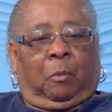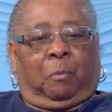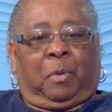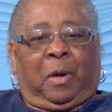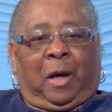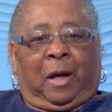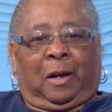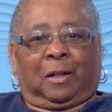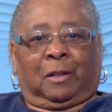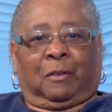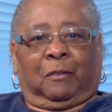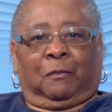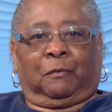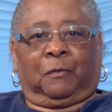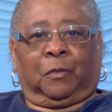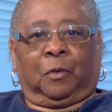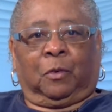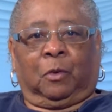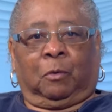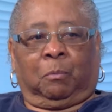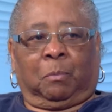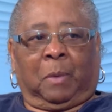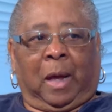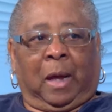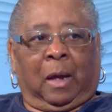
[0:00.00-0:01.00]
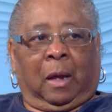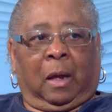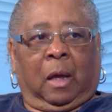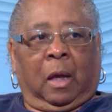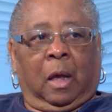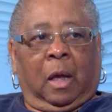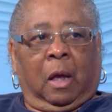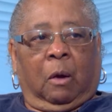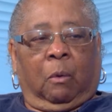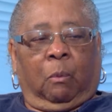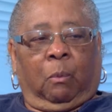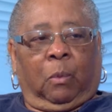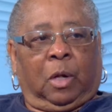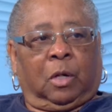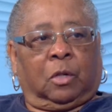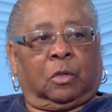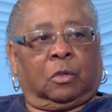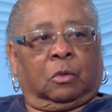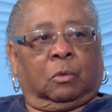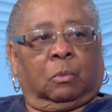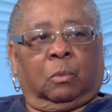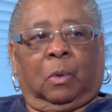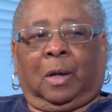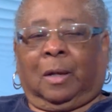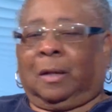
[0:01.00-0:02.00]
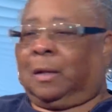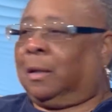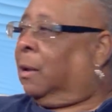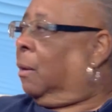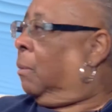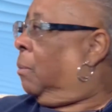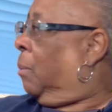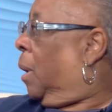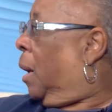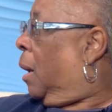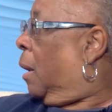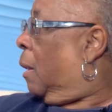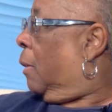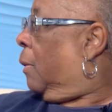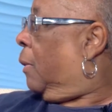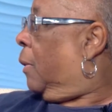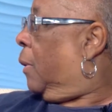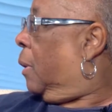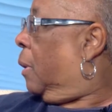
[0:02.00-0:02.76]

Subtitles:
about the food bank. We do once a month.